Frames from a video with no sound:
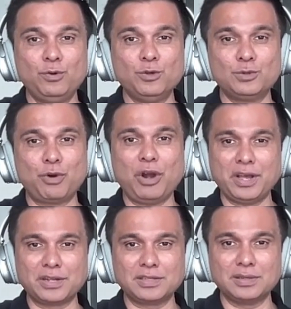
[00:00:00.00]
those
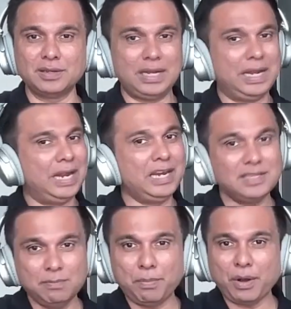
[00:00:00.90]
products? It is
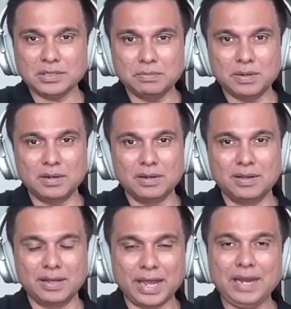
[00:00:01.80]
impossible,
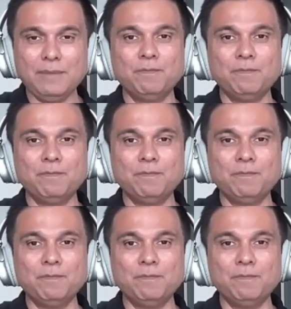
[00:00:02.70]
right?